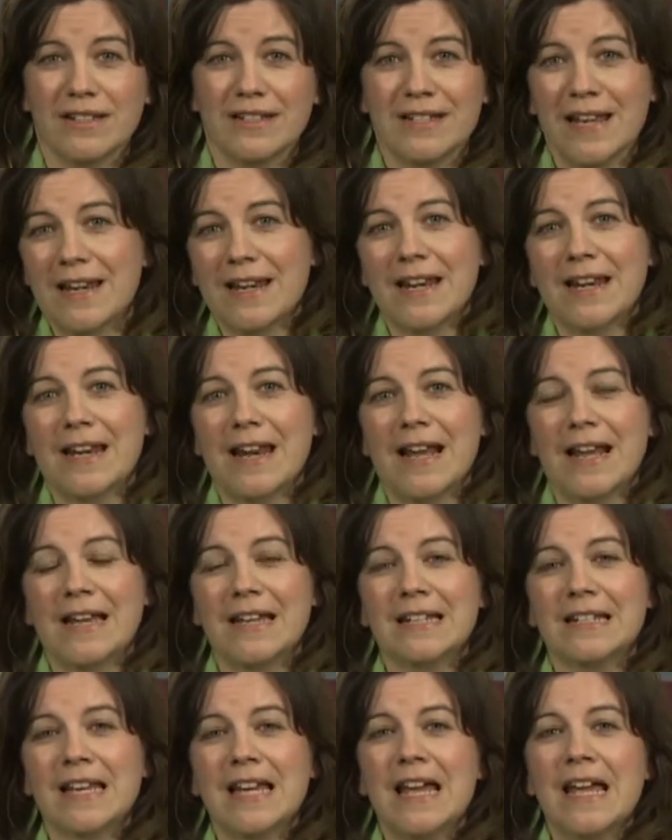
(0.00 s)
Sunday
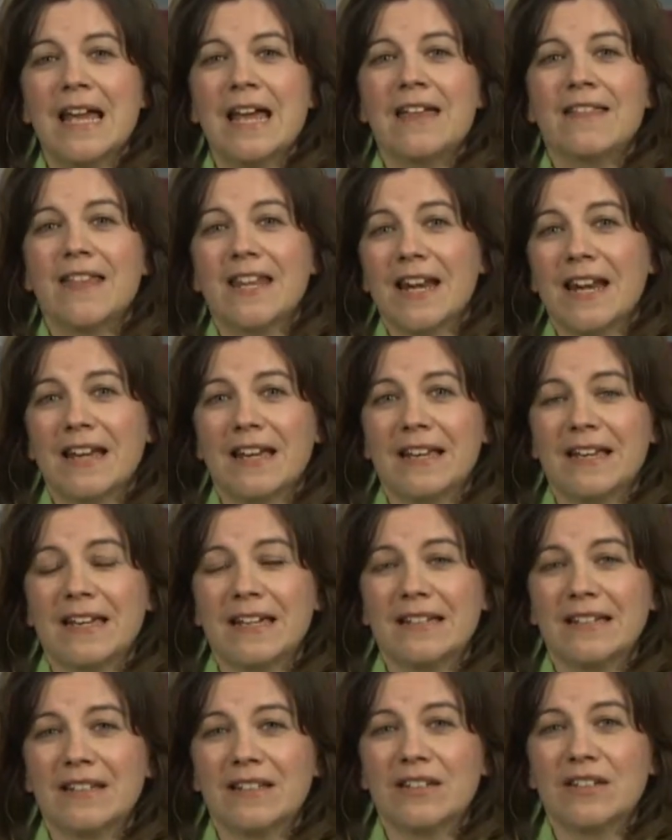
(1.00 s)
night, then I
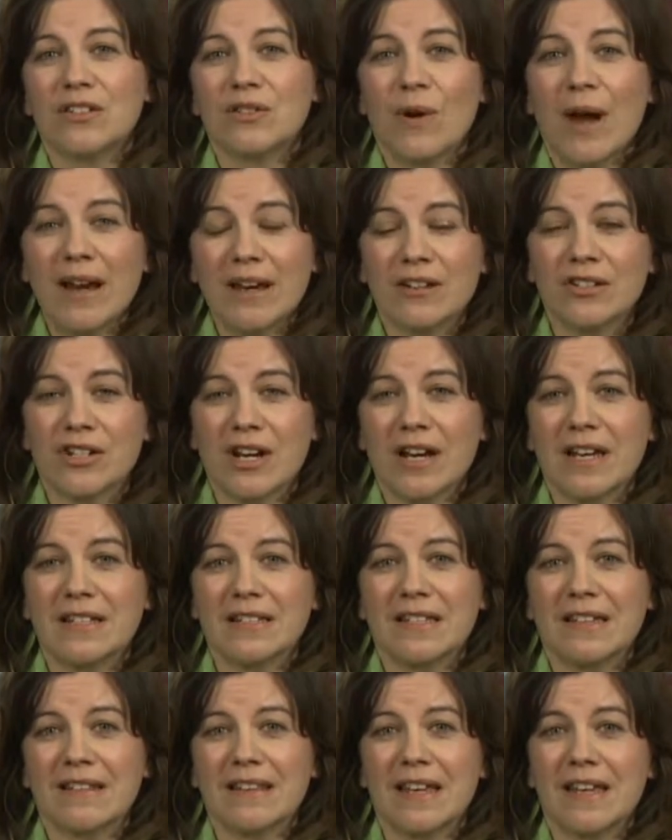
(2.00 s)
can
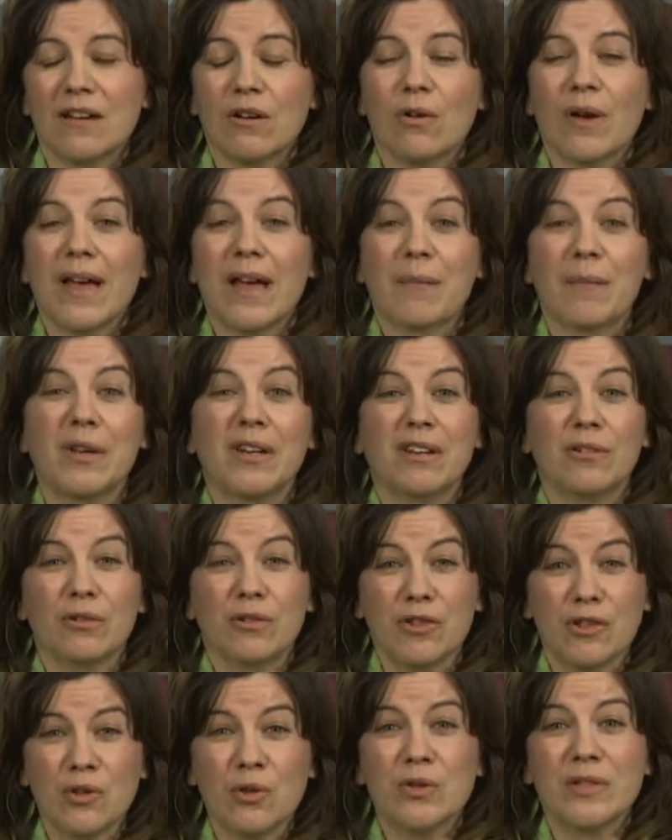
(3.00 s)
strategize and think, okay, I'm going to
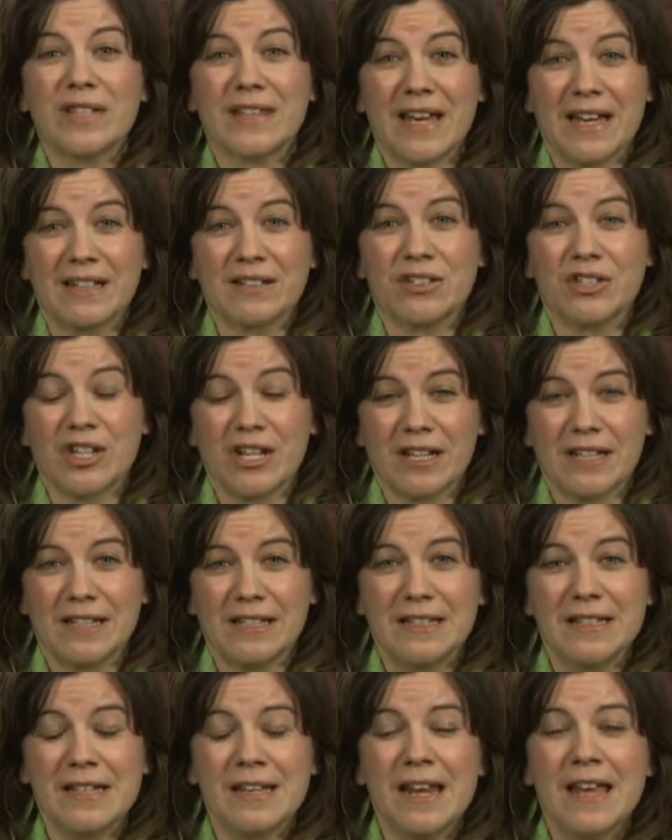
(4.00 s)
use that
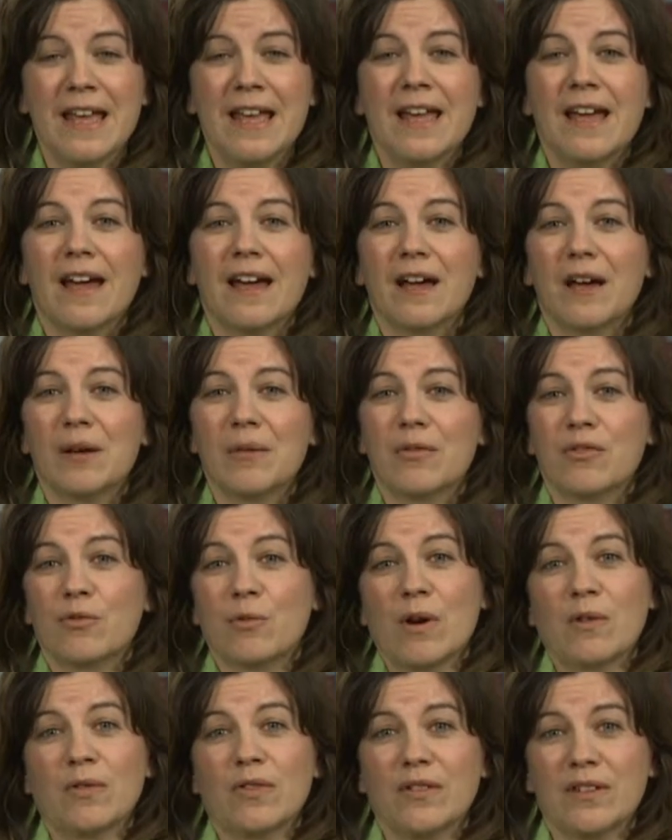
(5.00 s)
chicken
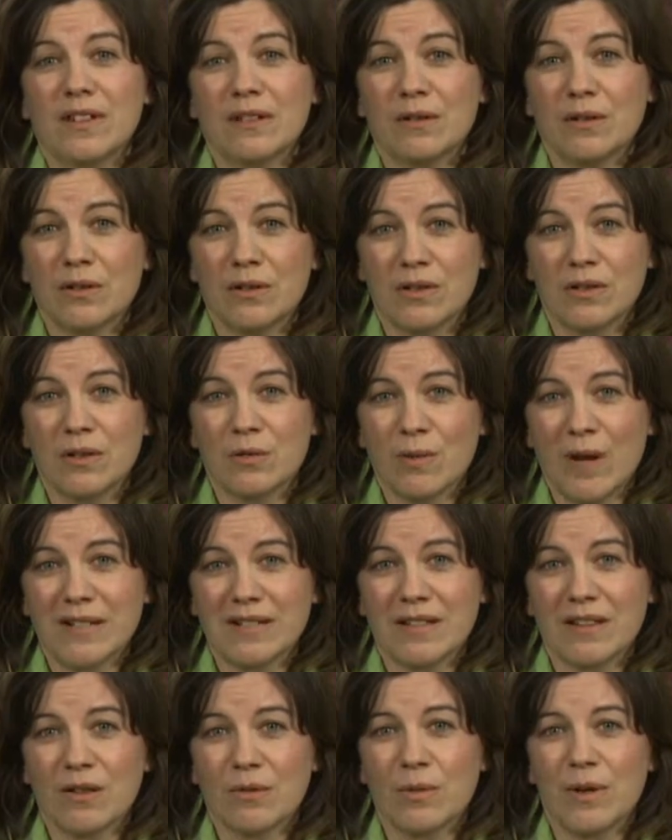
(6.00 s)
throughout the
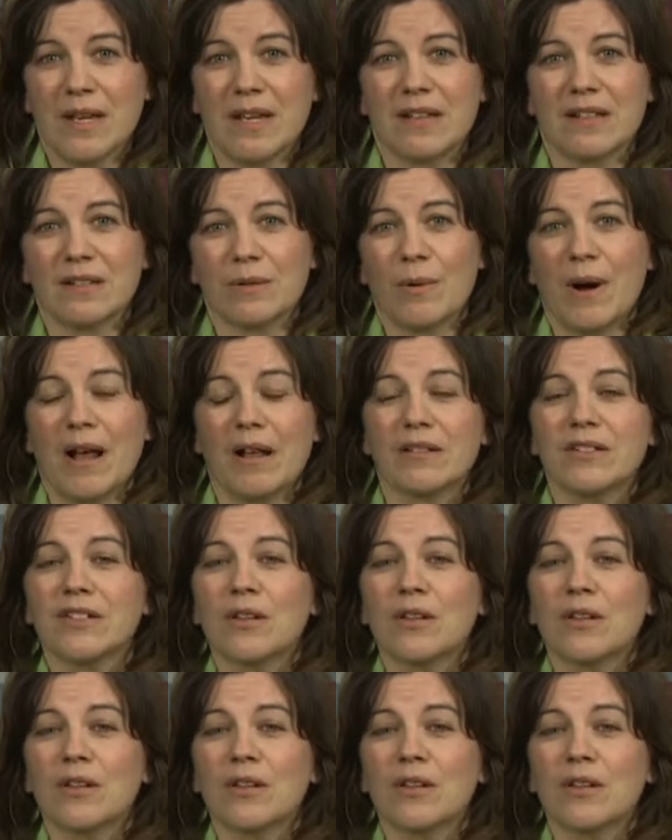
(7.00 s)
rest of the week as well.